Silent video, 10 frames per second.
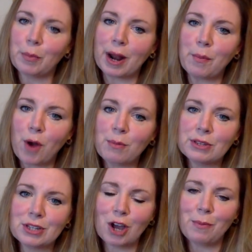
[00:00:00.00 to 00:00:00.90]
But I
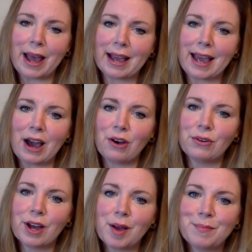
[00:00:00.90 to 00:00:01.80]
promise to go back
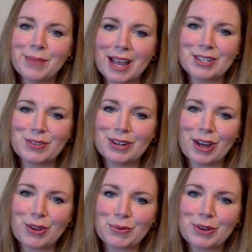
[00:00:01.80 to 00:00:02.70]
out and do
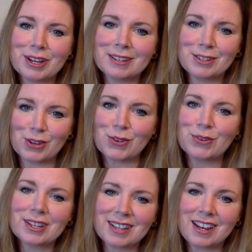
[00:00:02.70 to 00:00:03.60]
another one soon,
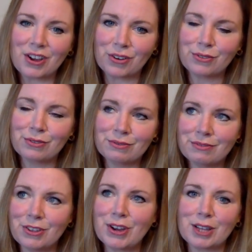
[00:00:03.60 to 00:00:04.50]
because I know
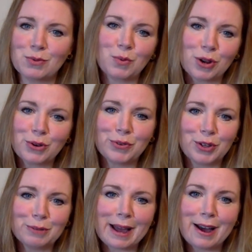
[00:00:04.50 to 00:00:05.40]
you guys were
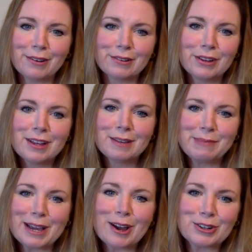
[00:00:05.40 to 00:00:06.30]
wonderful about
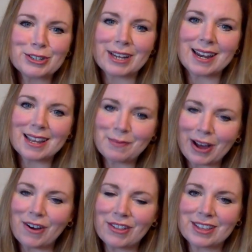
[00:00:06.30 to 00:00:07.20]
being understanding
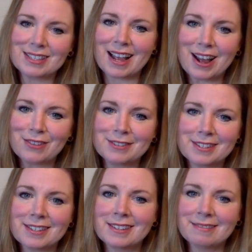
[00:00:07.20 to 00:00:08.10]
about all the
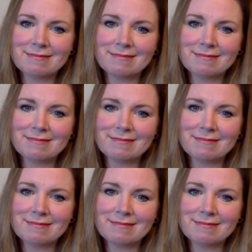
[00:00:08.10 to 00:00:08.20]
sounds